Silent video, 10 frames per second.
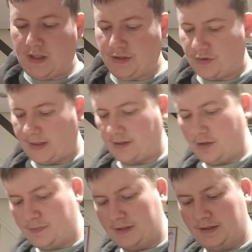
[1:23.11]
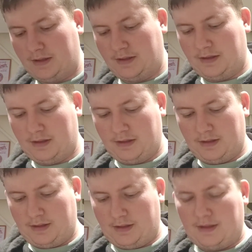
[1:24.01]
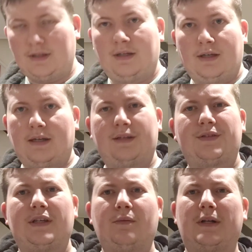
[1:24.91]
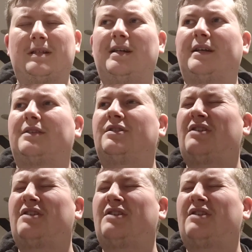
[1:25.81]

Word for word: Let's crack it open and see what it's like.